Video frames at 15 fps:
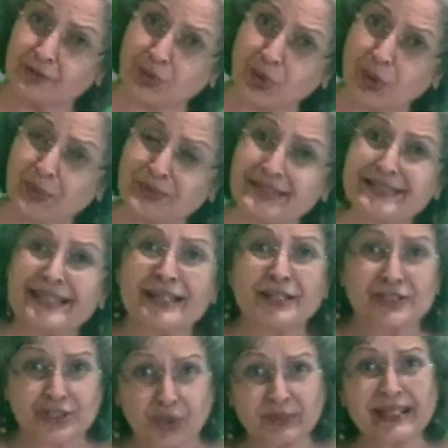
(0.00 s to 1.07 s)
roads
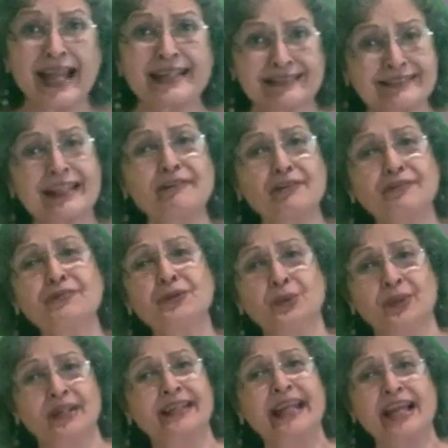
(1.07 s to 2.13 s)
so that there were
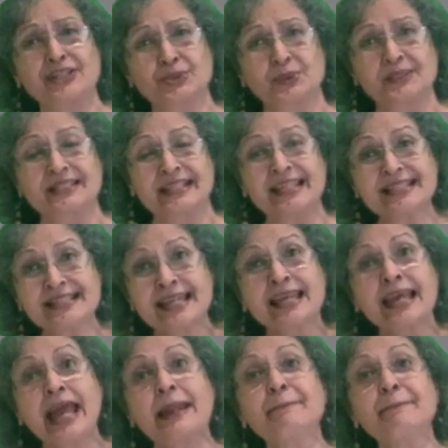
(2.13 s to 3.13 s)
fewer casualties